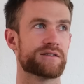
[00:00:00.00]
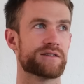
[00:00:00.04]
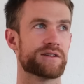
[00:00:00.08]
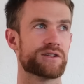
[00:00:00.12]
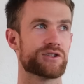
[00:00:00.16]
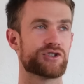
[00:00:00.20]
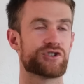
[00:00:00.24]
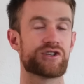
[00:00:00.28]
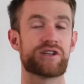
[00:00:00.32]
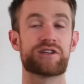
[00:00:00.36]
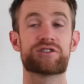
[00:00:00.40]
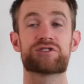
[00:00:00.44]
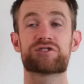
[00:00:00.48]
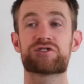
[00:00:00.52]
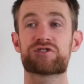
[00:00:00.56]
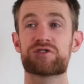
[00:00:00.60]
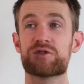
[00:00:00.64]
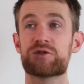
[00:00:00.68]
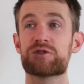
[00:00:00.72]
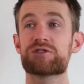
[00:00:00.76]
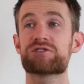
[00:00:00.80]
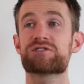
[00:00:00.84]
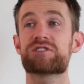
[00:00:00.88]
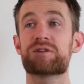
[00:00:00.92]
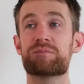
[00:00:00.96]
She
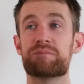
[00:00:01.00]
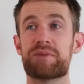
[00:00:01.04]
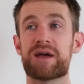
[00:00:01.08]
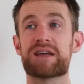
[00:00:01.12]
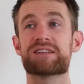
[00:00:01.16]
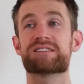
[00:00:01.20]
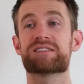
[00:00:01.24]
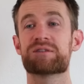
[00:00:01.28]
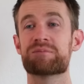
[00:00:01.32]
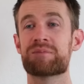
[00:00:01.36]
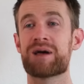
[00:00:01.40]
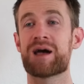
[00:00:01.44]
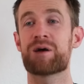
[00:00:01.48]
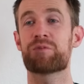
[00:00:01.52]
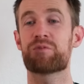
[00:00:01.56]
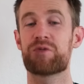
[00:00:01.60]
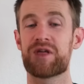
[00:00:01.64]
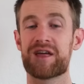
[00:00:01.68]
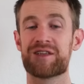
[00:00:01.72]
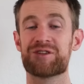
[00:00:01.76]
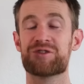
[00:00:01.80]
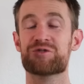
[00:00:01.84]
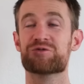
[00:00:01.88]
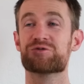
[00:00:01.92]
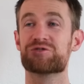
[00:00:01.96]
sourced a better map than you